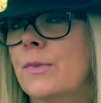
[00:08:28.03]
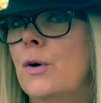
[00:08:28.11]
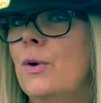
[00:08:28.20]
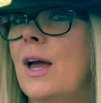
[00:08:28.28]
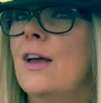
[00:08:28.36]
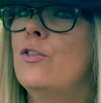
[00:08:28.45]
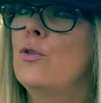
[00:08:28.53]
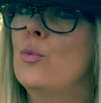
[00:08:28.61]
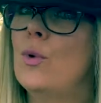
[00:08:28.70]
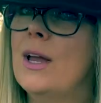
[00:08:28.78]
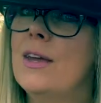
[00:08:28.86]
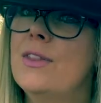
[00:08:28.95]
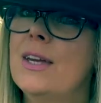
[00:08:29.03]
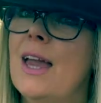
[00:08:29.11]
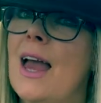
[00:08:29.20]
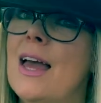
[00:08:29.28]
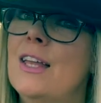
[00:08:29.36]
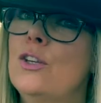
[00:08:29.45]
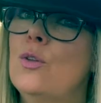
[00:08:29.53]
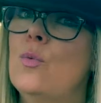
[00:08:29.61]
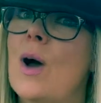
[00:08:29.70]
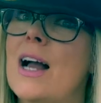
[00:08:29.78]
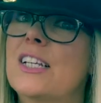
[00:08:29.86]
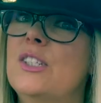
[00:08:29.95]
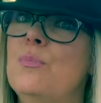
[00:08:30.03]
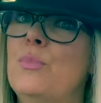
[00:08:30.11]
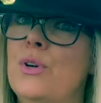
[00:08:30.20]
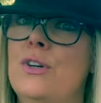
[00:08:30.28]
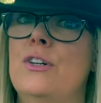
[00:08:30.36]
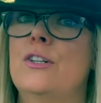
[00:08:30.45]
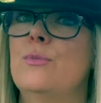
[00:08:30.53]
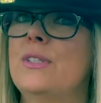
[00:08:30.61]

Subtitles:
okay, the way the candle wax burnt